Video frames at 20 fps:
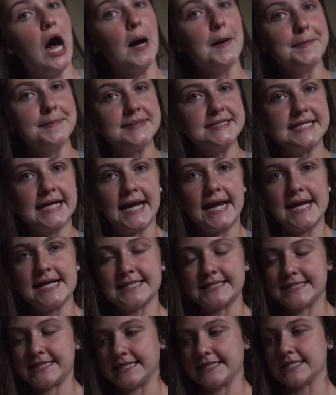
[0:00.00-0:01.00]
update,
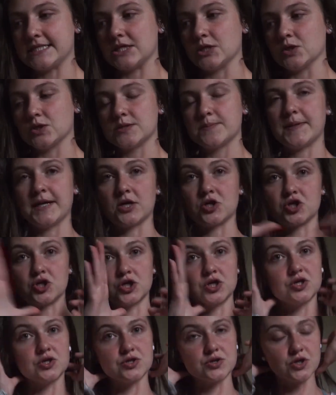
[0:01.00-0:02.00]
since those
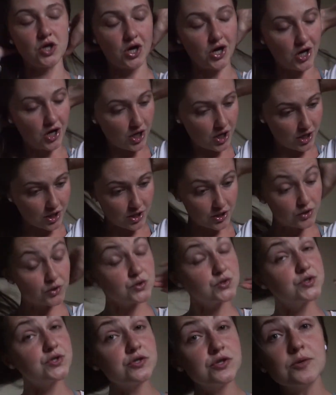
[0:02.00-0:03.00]
pictures are
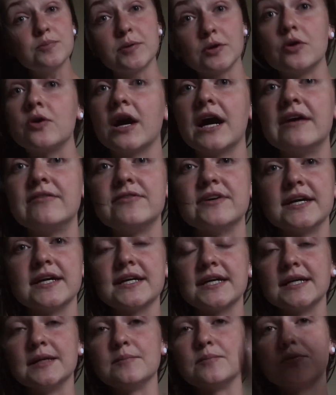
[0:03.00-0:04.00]
super
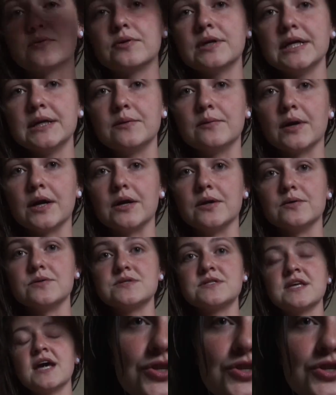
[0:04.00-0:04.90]
graphic and pretty gross.